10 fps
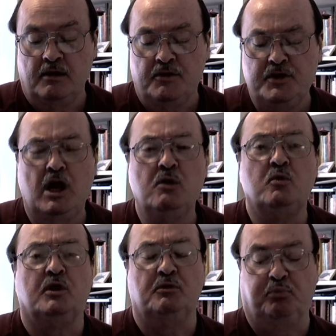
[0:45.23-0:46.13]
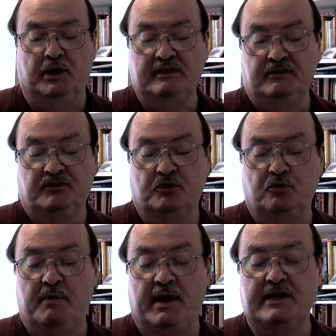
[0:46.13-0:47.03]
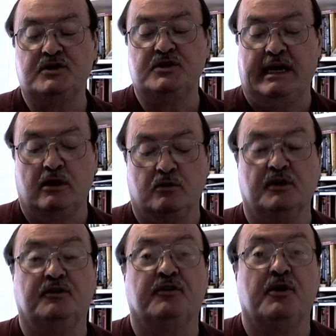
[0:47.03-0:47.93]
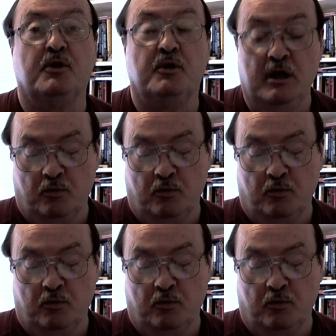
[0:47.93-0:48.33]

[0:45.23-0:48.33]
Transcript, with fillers: The young one plays to imagine galleries, though,